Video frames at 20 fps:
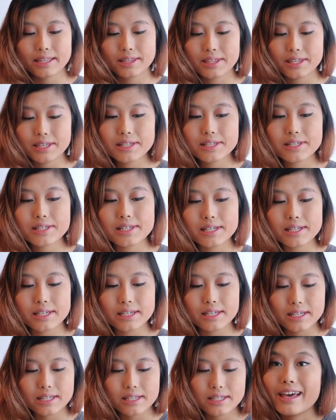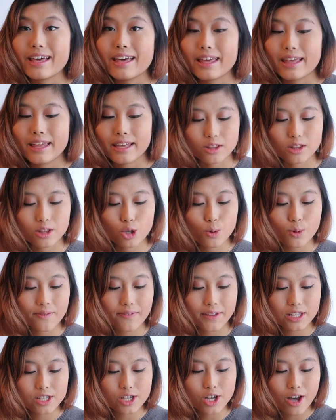this is a
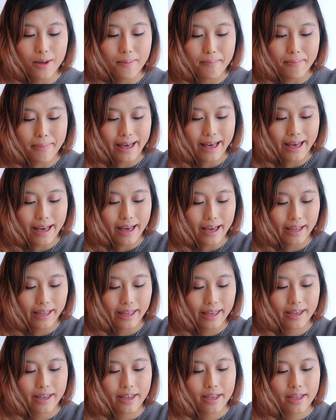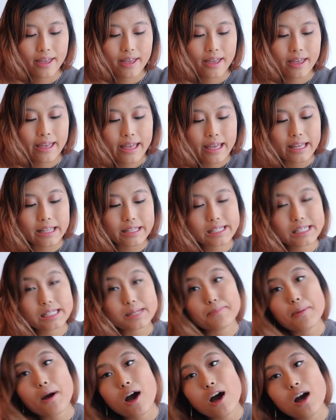Louis Vuitton bag. It's
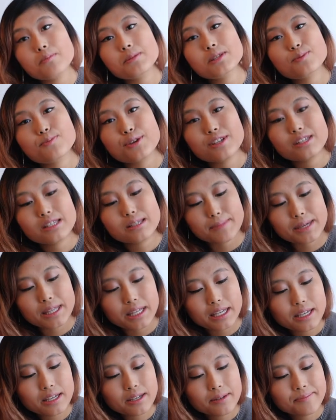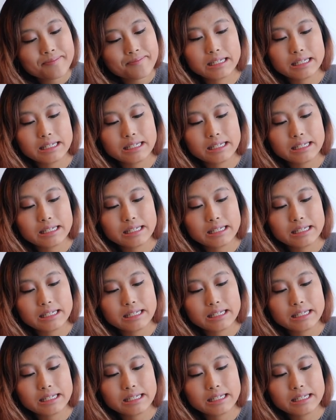the Palm Springs Mini.